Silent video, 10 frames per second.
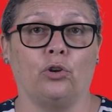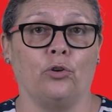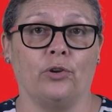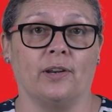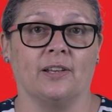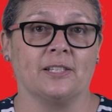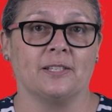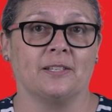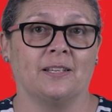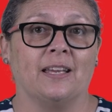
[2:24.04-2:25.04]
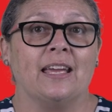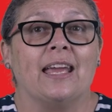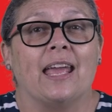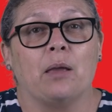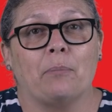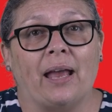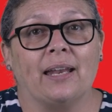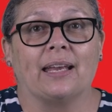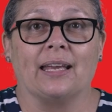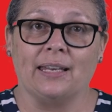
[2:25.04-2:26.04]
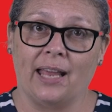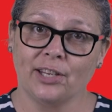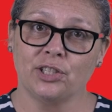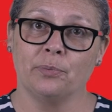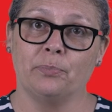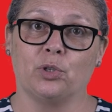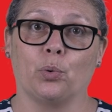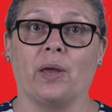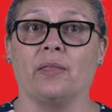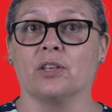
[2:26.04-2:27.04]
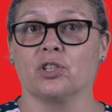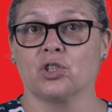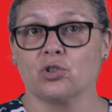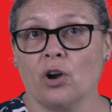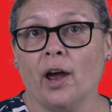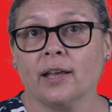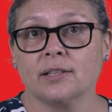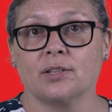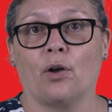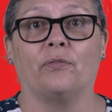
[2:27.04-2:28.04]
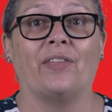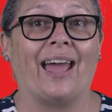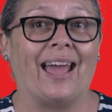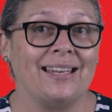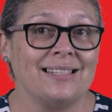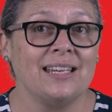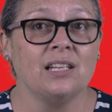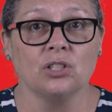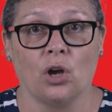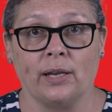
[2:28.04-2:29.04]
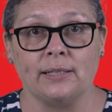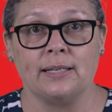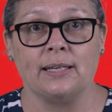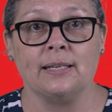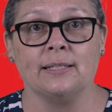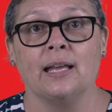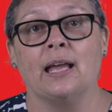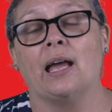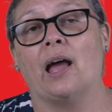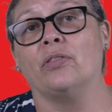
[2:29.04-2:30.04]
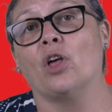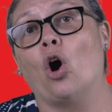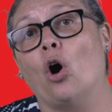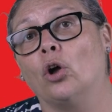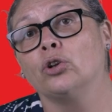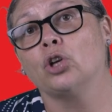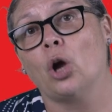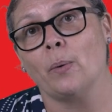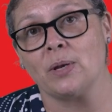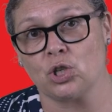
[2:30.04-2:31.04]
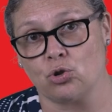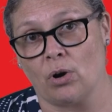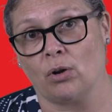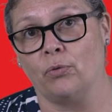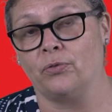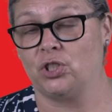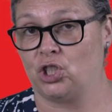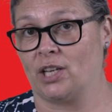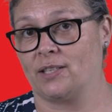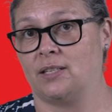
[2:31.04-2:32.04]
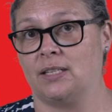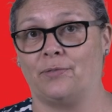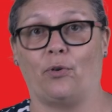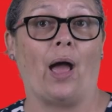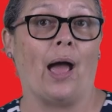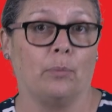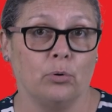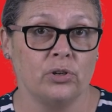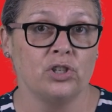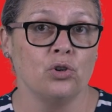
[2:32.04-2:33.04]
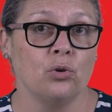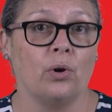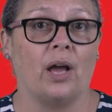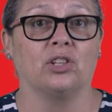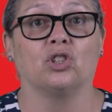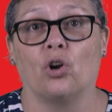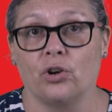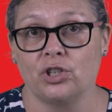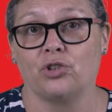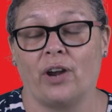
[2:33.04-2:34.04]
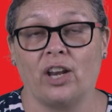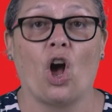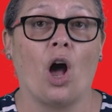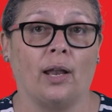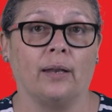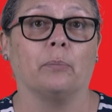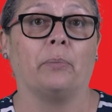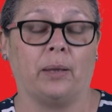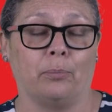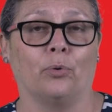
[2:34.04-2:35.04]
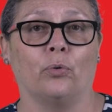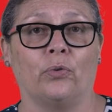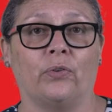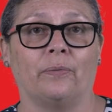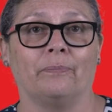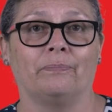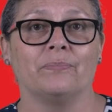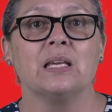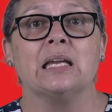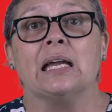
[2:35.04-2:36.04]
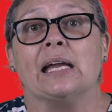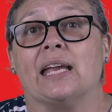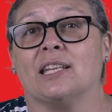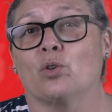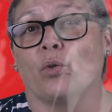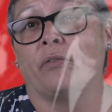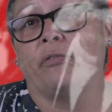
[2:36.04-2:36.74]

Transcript: unionist he made a connection between the strikes of the 1890s and the ongoing struggle for justice for Aboriginal and Torres Strait Islander peoples. He saw the